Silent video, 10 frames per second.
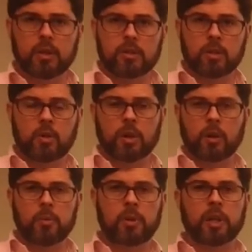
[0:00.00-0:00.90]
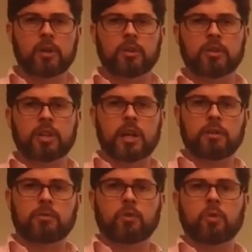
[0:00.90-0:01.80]
So I hope you get an
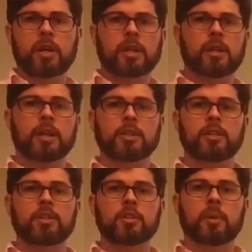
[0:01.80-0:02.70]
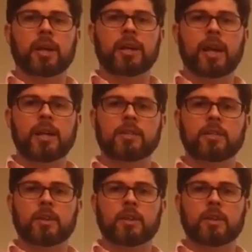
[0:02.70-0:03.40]
understanding for the way that I like to teach my classes.